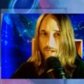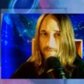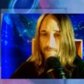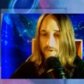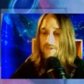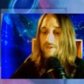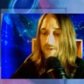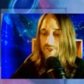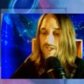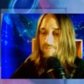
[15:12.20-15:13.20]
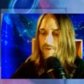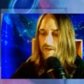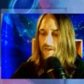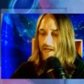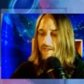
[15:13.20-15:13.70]
3 such as
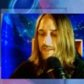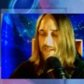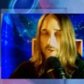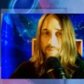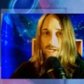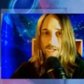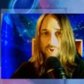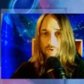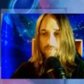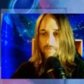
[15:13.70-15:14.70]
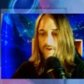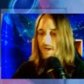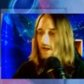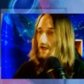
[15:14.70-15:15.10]
BLS to help get you over,